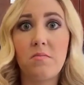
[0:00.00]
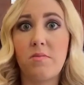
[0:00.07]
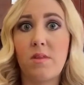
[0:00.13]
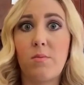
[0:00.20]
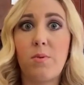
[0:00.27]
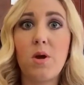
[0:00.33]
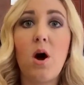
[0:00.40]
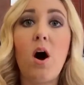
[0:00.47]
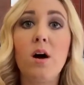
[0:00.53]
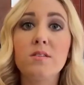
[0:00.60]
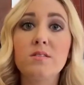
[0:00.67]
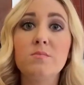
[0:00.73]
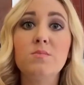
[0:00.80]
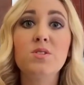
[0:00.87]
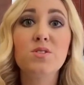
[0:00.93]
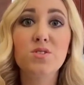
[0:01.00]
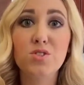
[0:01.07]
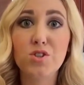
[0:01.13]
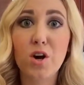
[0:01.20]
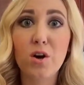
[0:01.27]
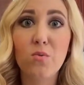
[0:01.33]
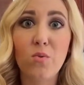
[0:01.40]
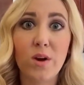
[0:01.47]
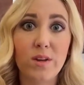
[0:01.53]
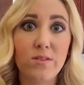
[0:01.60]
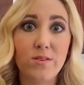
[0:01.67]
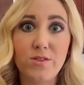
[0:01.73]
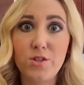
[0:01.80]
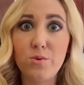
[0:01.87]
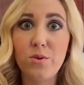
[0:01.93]
It'd be awesome to start one, the
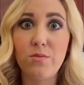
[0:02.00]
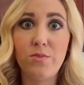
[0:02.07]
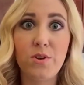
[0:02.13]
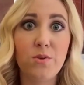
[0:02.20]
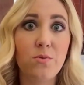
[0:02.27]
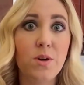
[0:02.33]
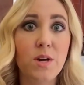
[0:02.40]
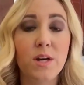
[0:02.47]
two of you.